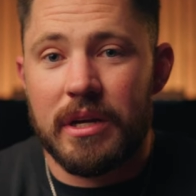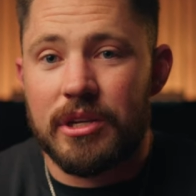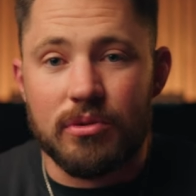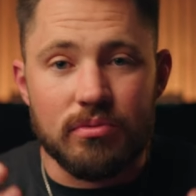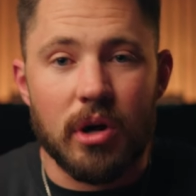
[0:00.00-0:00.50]

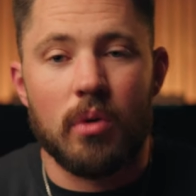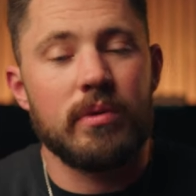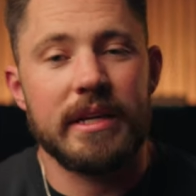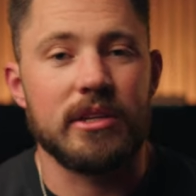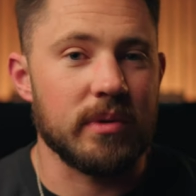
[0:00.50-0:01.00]
You don't
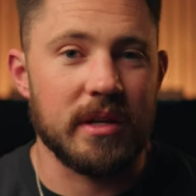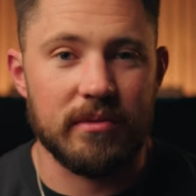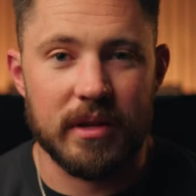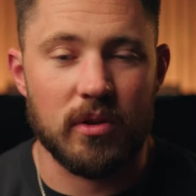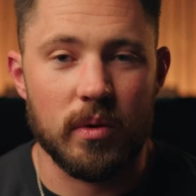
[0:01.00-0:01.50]
need to
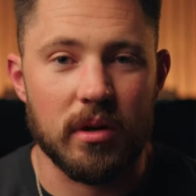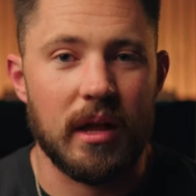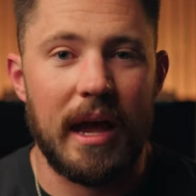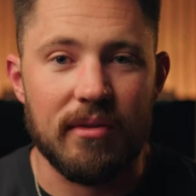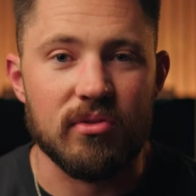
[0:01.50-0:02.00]
reinvent the
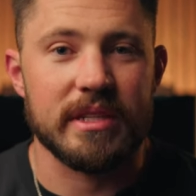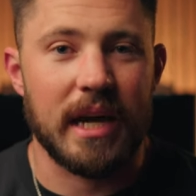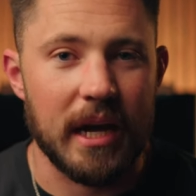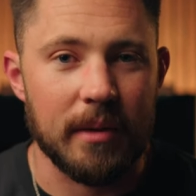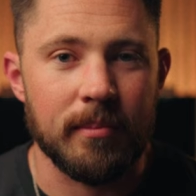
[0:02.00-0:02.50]
wheel every
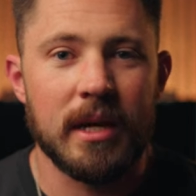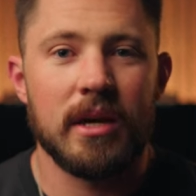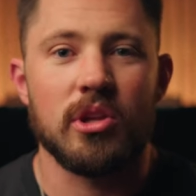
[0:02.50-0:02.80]
time.